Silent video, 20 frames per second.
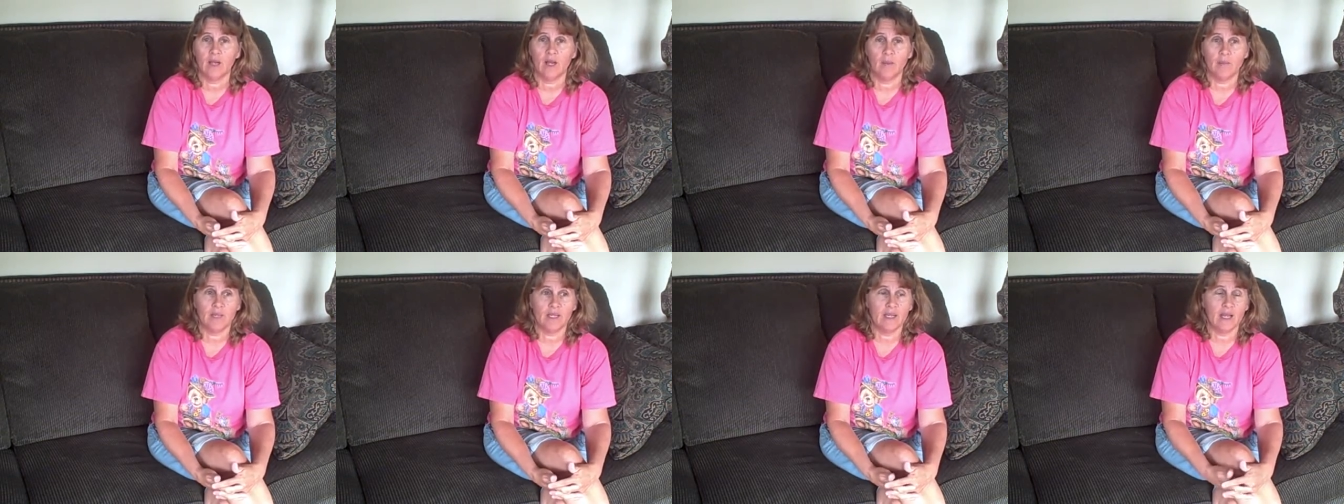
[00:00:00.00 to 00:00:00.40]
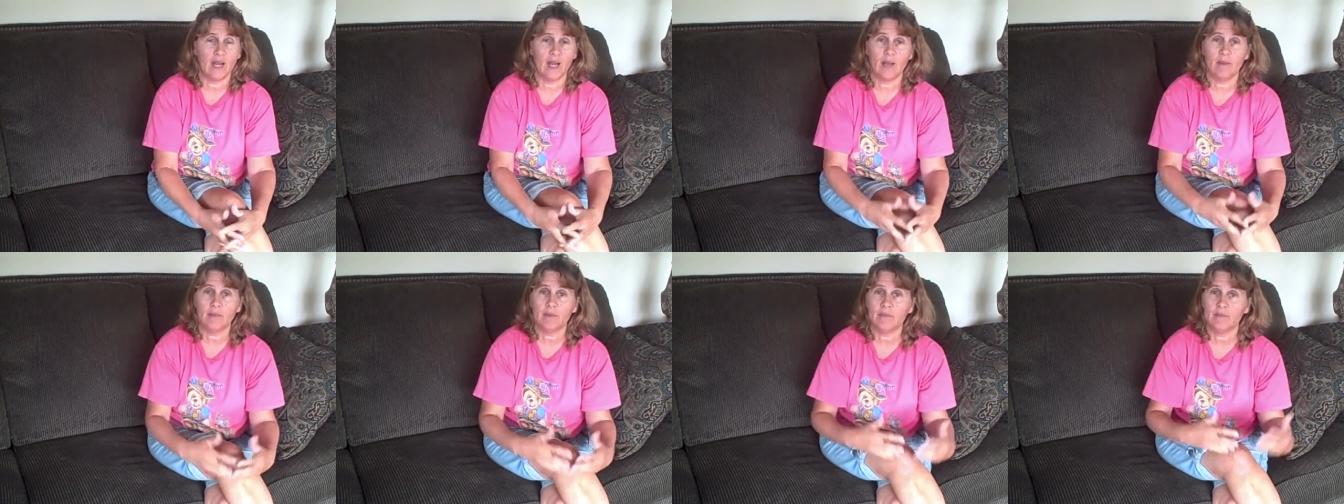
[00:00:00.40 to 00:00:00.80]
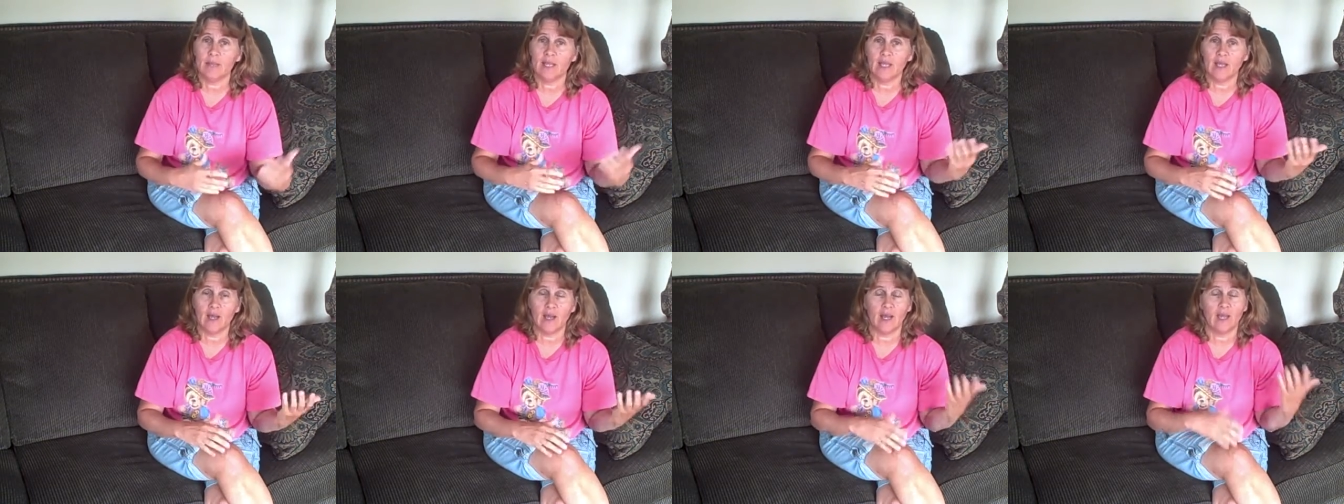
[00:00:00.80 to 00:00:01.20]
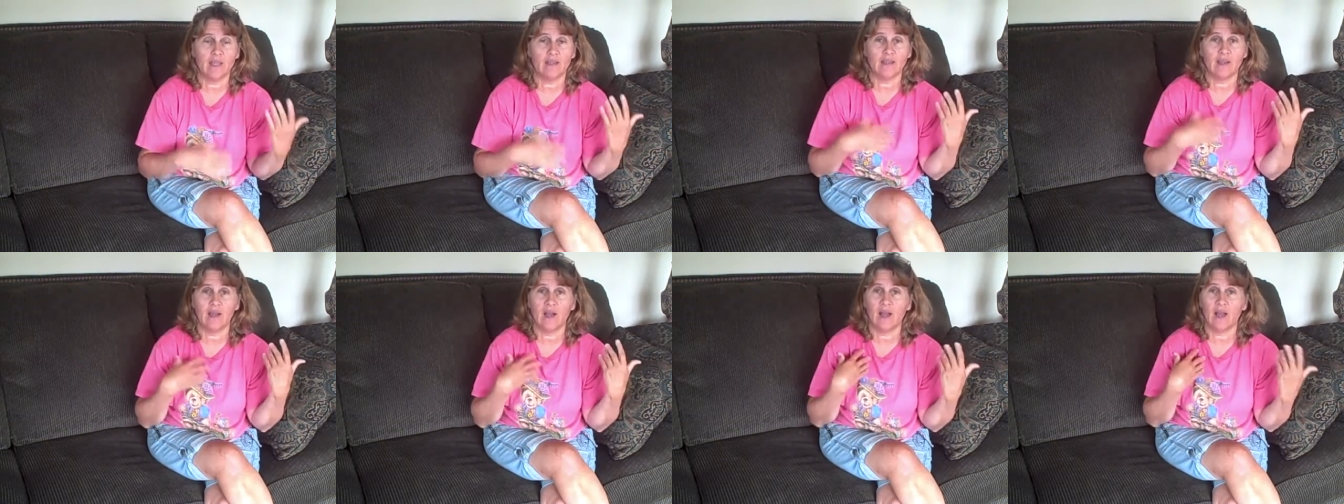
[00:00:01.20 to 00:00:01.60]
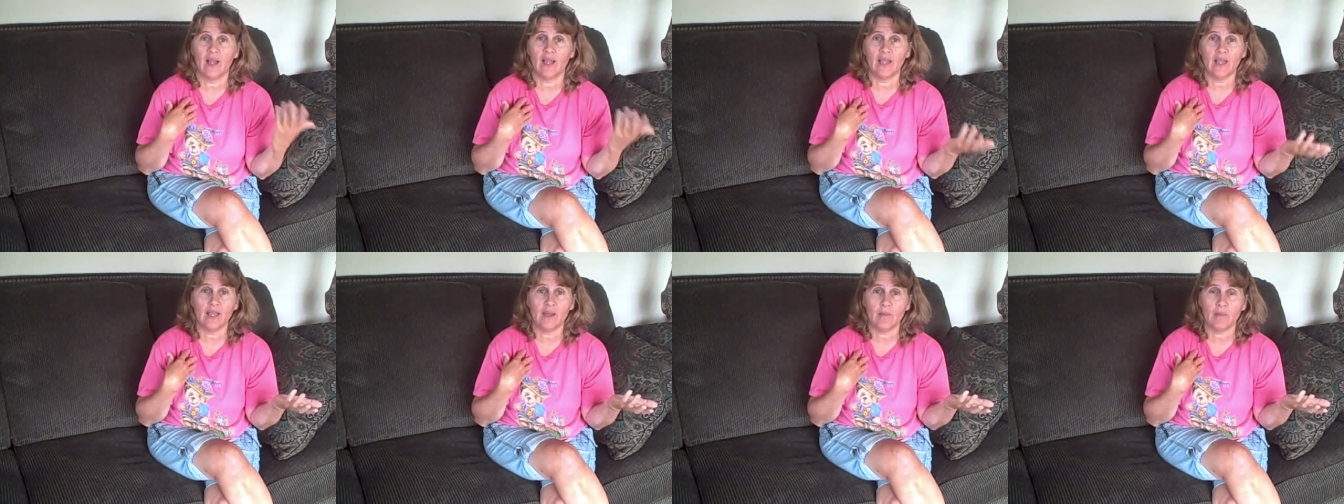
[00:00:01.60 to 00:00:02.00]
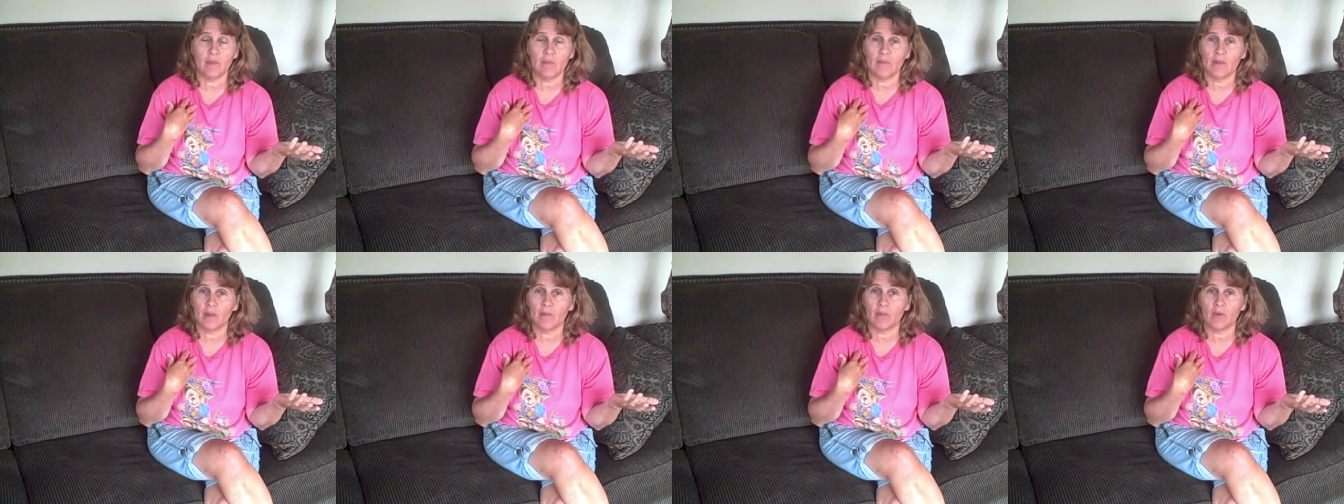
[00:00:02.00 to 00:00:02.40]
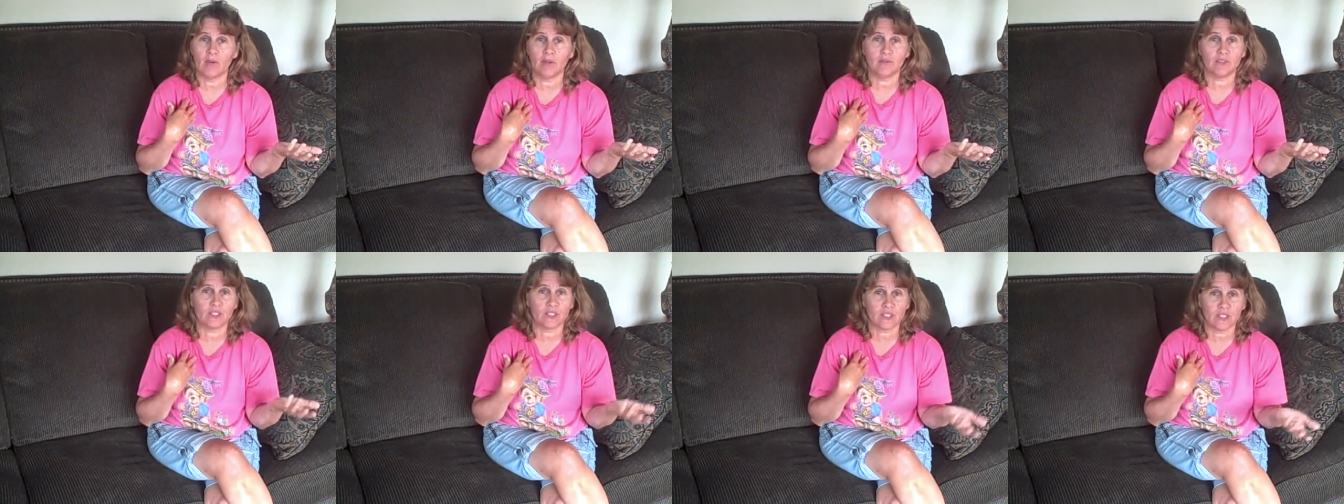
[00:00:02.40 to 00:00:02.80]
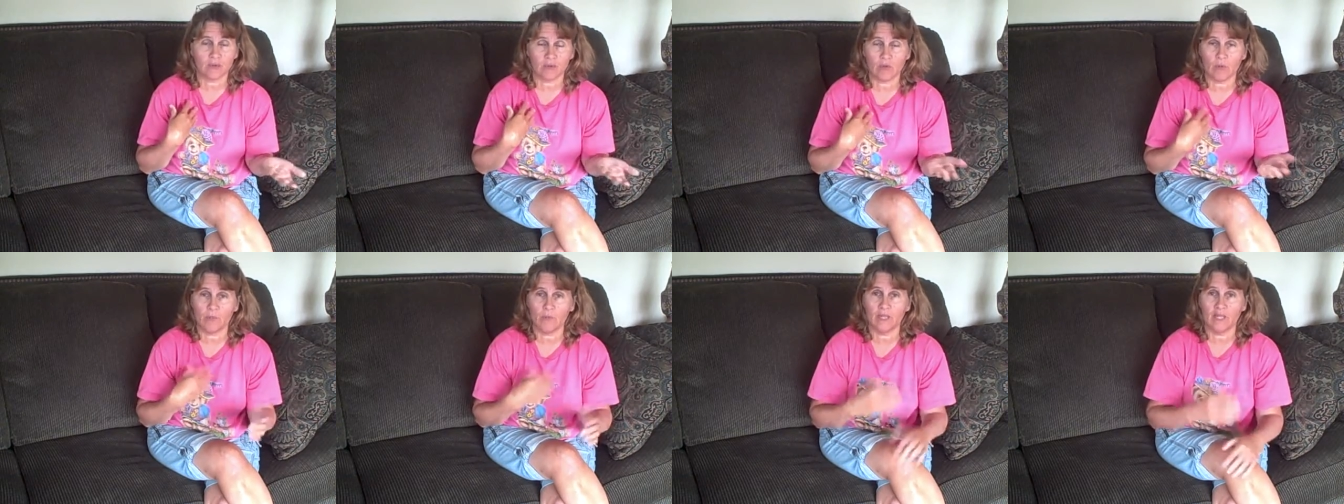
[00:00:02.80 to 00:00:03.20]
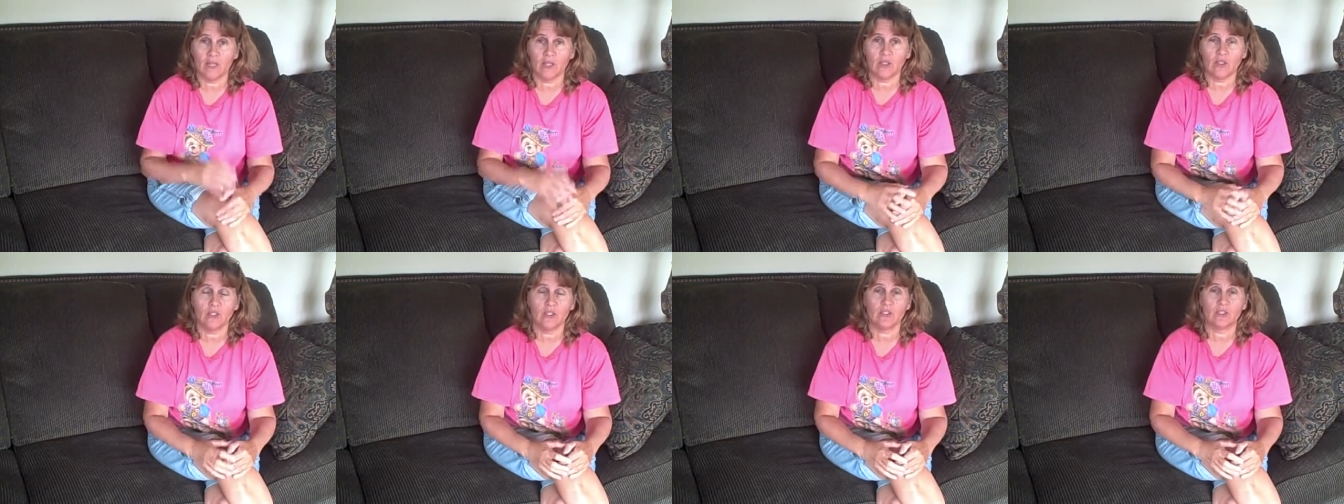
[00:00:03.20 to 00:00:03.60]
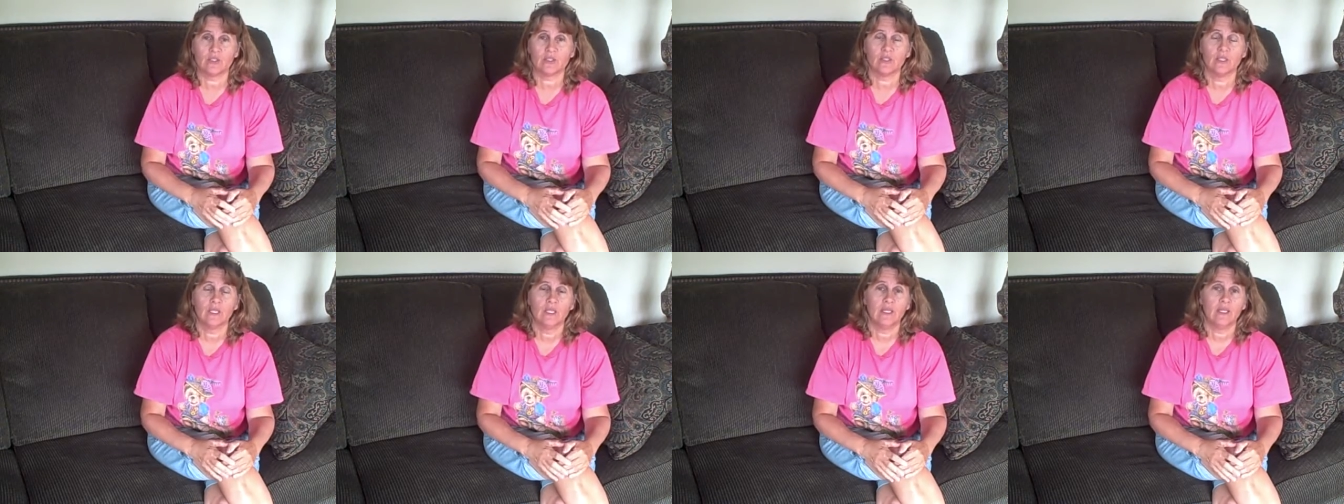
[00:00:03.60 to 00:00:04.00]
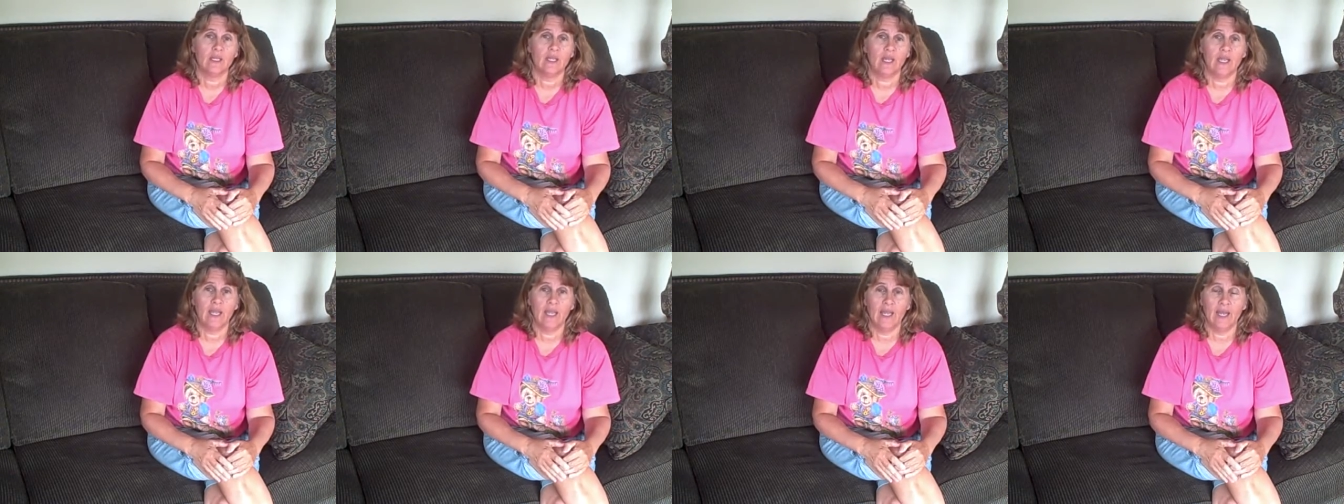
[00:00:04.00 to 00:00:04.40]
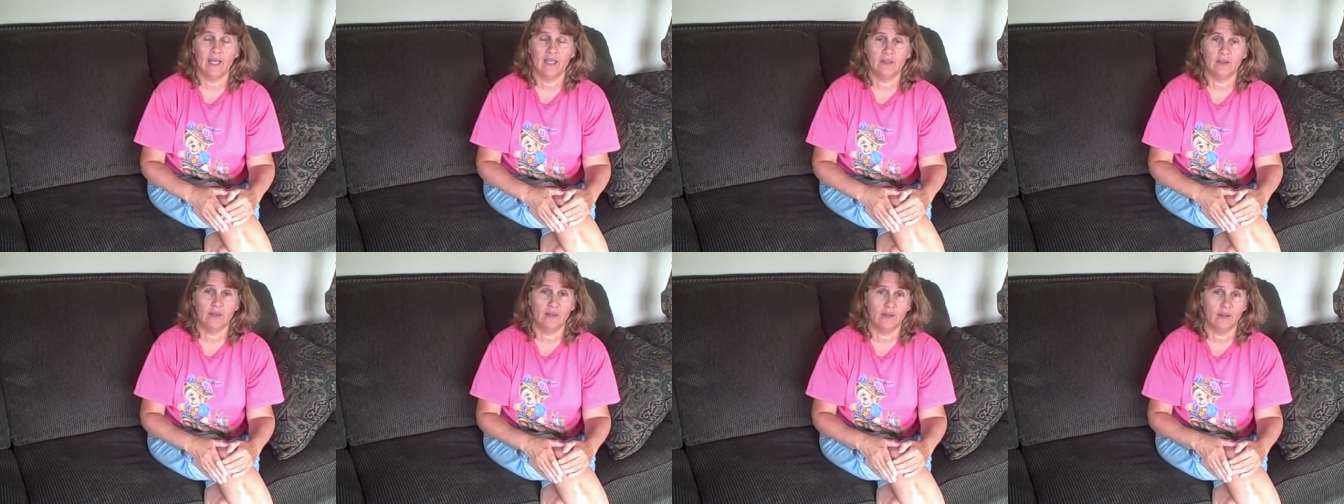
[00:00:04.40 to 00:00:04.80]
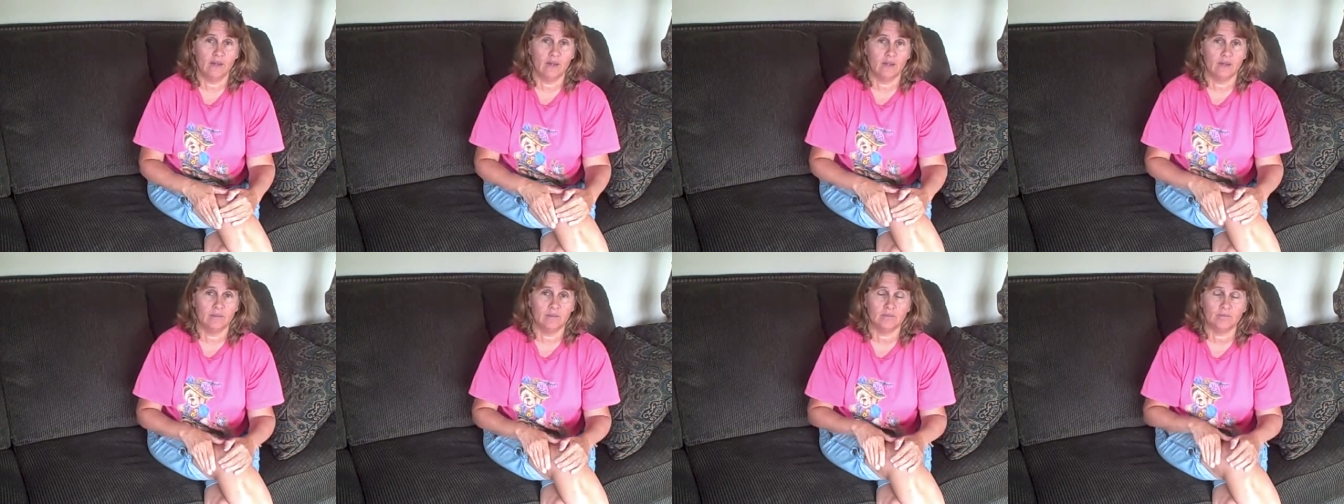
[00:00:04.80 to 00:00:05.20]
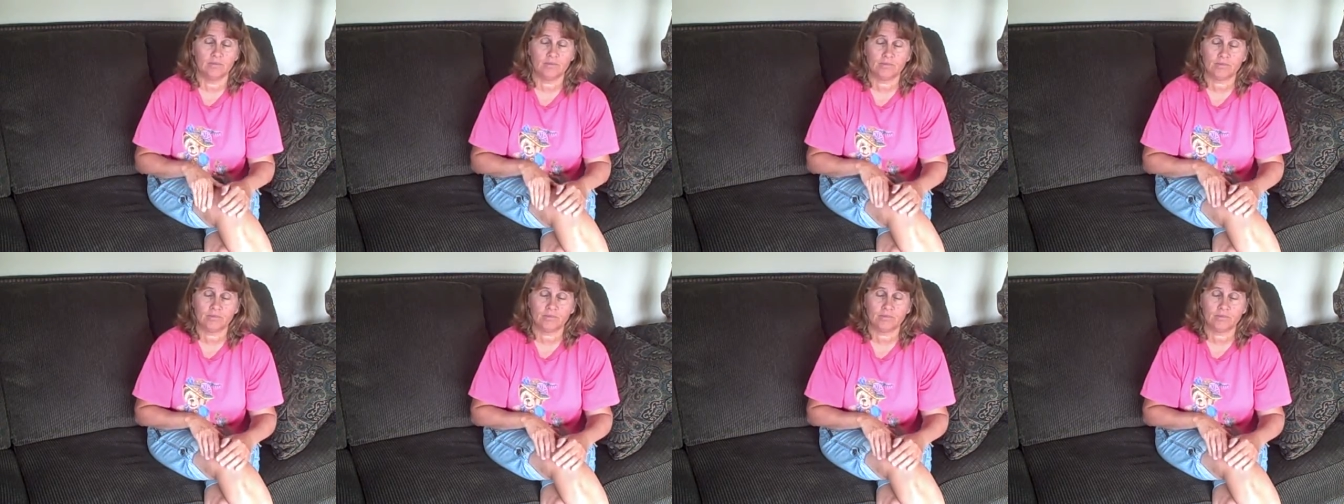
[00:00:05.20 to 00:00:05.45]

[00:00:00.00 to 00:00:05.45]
I mean, I'm a ma- I, I am a member of several mailers, and um,